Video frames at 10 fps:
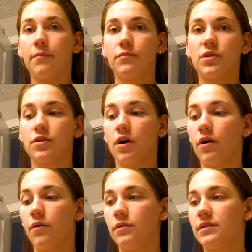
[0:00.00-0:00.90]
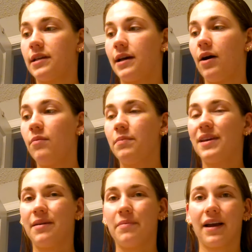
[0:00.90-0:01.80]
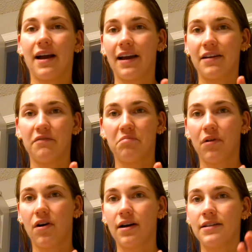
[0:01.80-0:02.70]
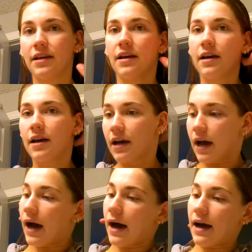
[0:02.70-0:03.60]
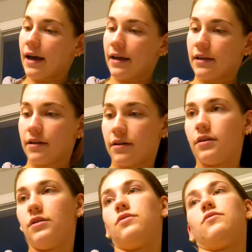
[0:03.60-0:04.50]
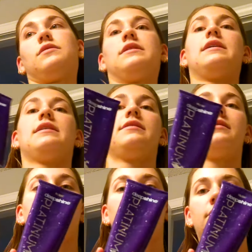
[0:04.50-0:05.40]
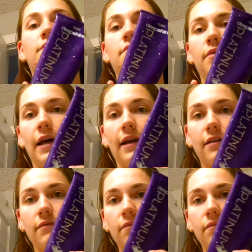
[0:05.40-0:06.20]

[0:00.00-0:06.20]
So to help keep it kind of blonde, I use this like